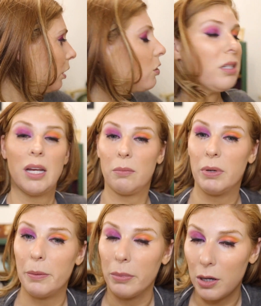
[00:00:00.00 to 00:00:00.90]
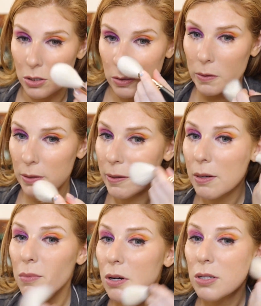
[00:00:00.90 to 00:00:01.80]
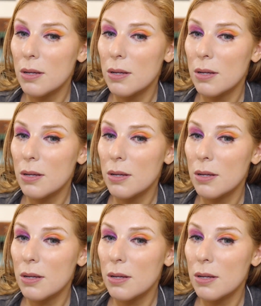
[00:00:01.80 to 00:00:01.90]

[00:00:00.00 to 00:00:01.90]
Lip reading: just take a big brush and just kind of brush